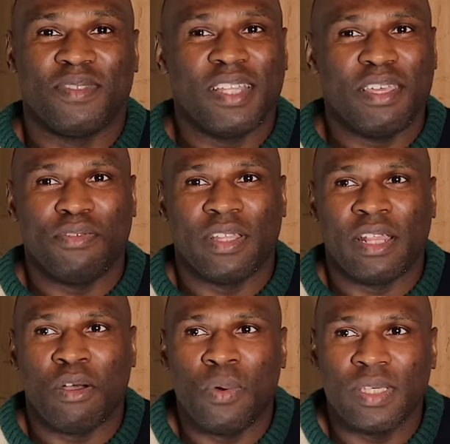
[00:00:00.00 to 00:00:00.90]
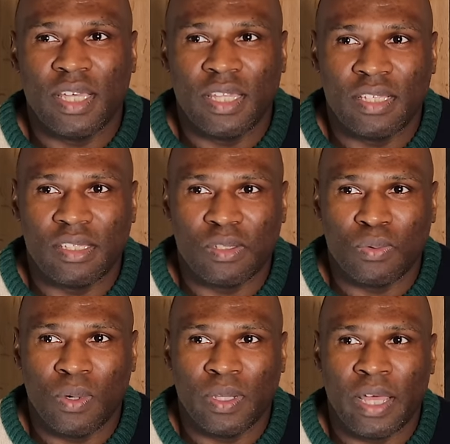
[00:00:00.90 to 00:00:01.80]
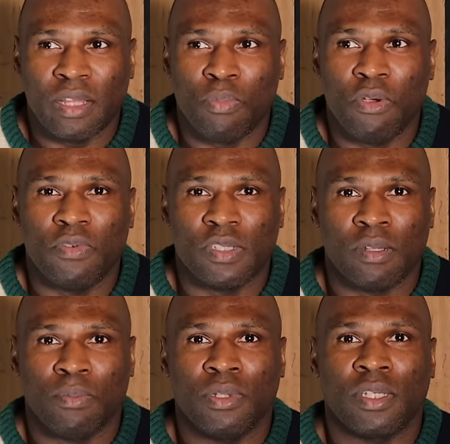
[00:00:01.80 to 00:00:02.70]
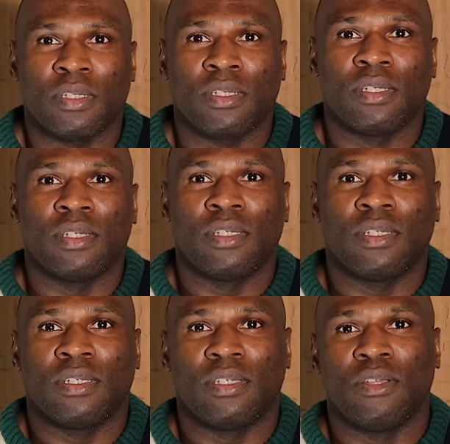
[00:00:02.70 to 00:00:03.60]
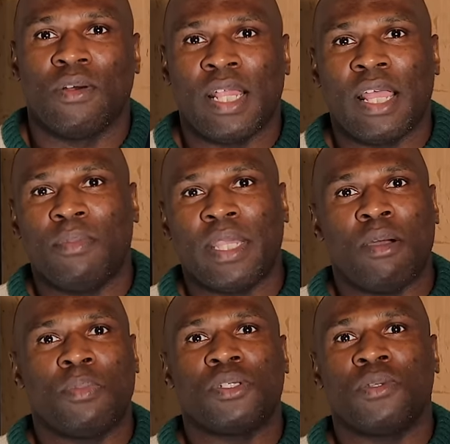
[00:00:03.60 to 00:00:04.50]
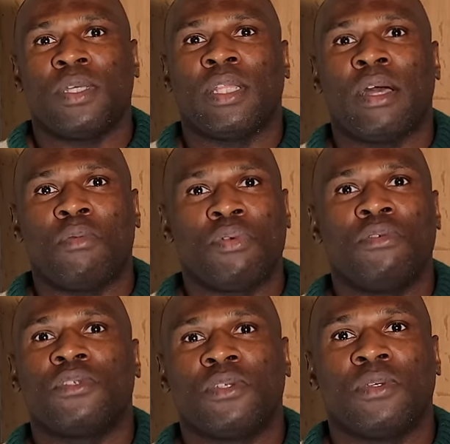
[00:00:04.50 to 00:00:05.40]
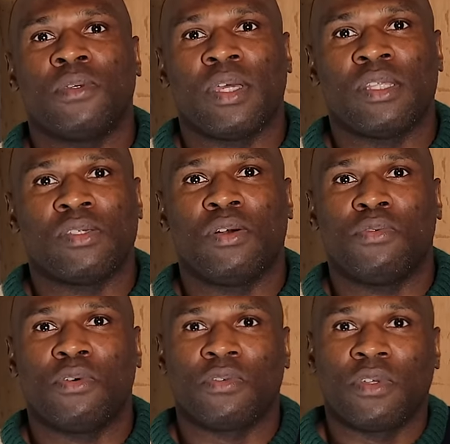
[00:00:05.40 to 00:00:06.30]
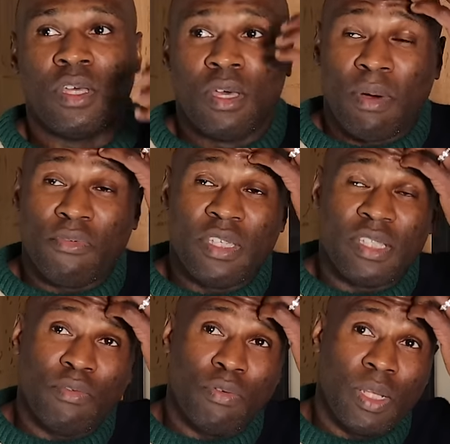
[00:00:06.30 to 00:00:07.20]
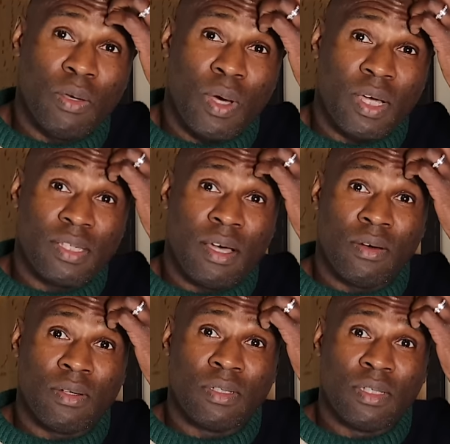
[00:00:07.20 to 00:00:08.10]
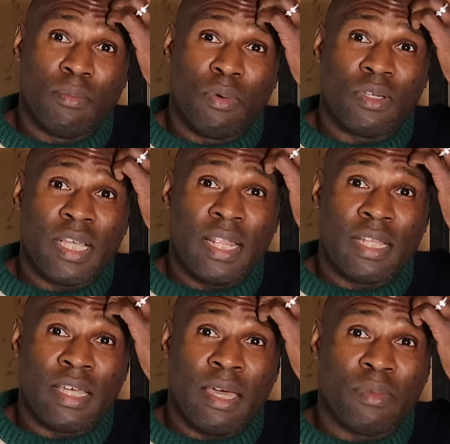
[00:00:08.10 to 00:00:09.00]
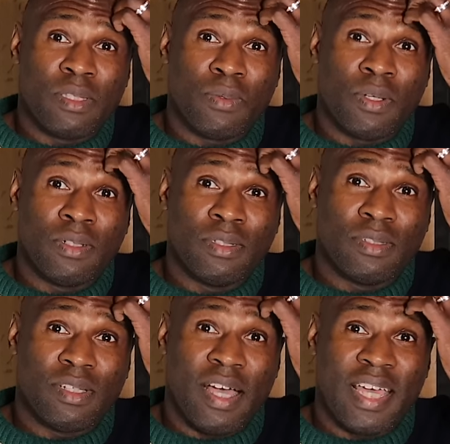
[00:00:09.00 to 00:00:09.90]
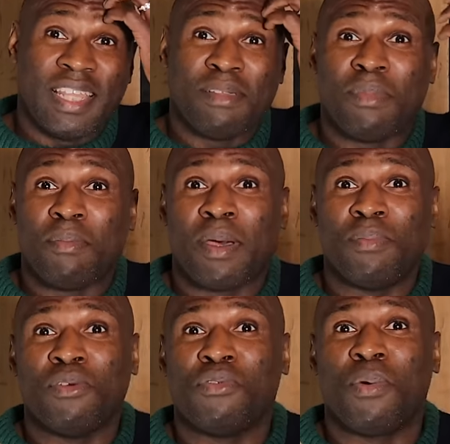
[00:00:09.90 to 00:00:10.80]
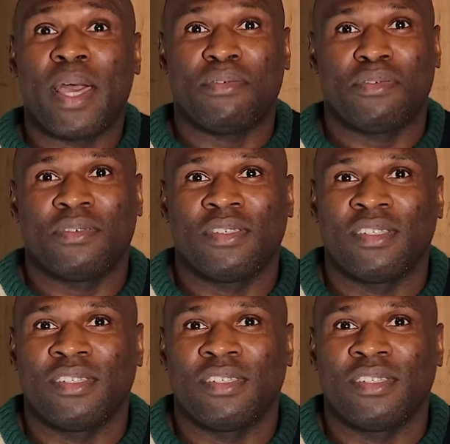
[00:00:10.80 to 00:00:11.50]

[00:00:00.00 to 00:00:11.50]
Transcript: No, definitely. And I always say this as well, that the proof is in the pudding. You know, allow me that opportunity and I'll prove to you and so forth. But things never really worked out because at that time as well, I then met my beautiful wife.